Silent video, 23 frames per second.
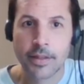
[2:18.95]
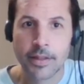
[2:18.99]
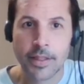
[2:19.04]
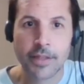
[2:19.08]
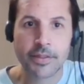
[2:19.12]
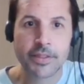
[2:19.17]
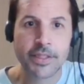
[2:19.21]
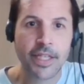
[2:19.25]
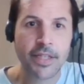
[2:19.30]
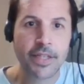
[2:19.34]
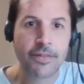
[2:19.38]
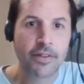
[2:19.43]
Now,
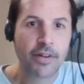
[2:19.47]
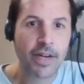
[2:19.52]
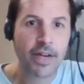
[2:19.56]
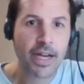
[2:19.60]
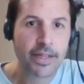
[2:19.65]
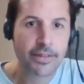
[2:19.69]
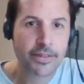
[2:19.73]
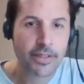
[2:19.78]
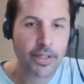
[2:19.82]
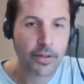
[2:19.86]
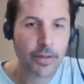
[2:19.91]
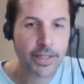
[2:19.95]
Steve
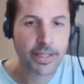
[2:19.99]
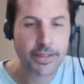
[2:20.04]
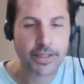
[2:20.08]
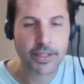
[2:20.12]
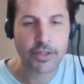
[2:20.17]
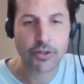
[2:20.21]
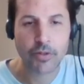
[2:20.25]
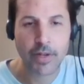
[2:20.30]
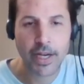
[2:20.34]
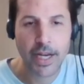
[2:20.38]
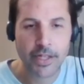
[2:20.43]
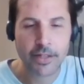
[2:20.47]
Grasso, he's a
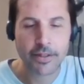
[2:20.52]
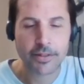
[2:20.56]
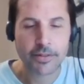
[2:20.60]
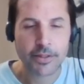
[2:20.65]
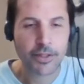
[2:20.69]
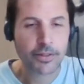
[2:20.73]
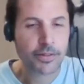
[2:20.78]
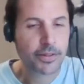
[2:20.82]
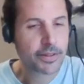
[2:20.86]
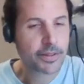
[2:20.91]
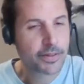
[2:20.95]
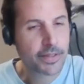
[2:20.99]
trader.
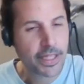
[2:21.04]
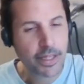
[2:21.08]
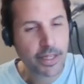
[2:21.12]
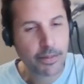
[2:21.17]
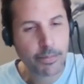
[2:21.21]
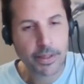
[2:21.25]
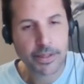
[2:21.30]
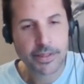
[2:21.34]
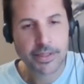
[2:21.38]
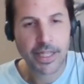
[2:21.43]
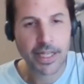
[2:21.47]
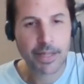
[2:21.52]
You see him
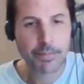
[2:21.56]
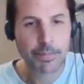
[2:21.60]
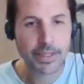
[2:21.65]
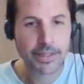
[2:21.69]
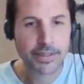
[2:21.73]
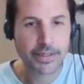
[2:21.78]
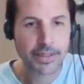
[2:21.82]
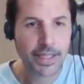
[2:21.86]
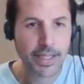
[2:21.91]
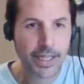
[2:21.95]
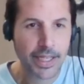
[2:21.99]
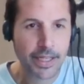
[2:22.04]
on
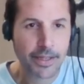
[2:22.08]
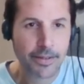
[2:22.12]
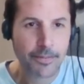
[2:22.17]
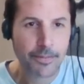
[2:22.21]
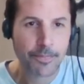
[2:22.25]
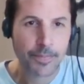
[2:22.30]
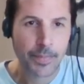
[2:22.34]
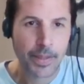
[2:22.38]
CNBC.